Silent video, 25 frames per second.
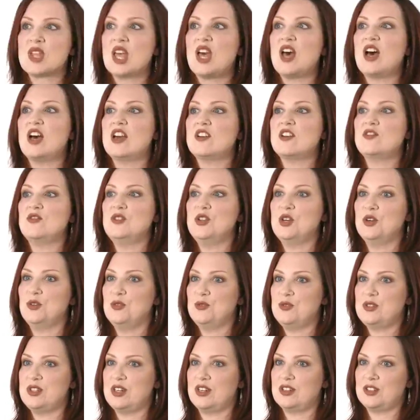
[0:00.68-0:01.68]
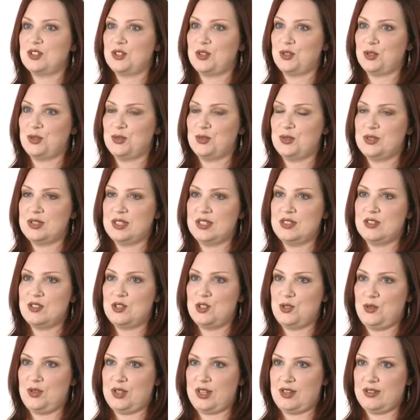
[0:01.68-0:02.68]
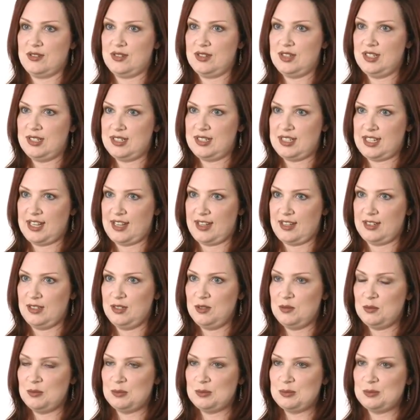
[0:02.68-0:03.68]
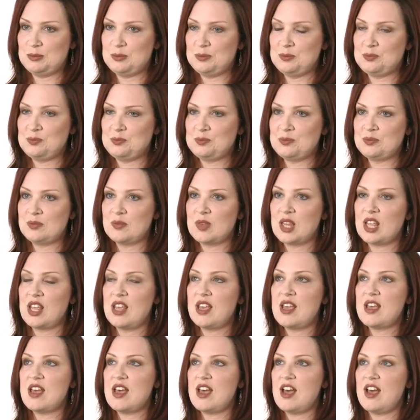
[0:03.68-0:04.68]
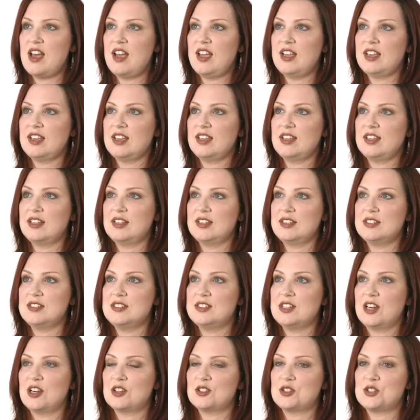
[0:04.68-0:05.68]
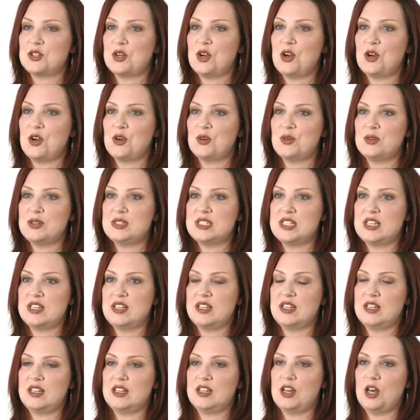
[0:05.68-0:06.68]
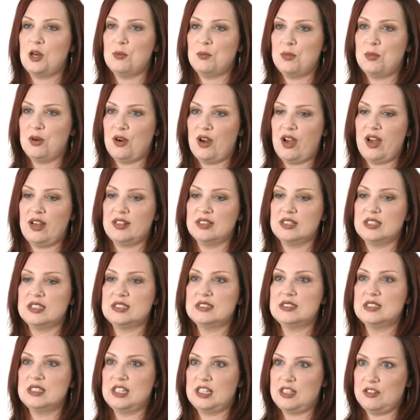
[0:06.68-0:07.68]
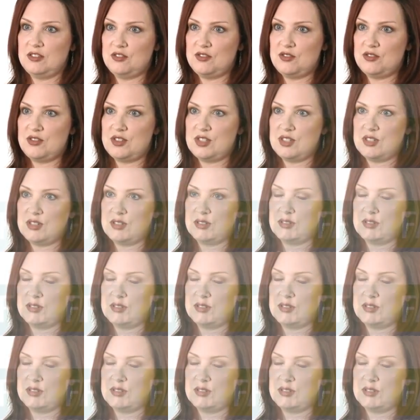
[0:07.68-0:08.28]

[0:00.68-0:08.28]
I've known Dr. Ho since 2010, and Dr. Ho did an upper eyelid lift.